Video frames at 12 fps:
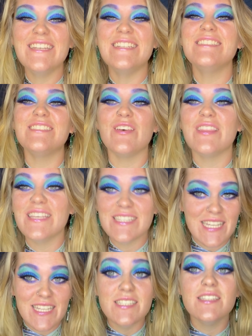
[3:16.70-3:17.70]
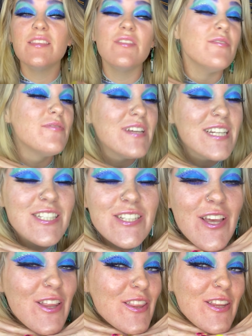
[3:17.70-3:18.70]
So this is the finished
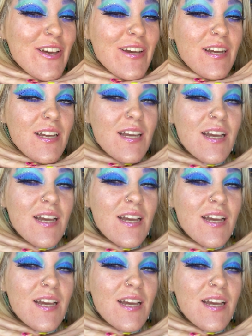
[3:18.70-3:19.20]
look.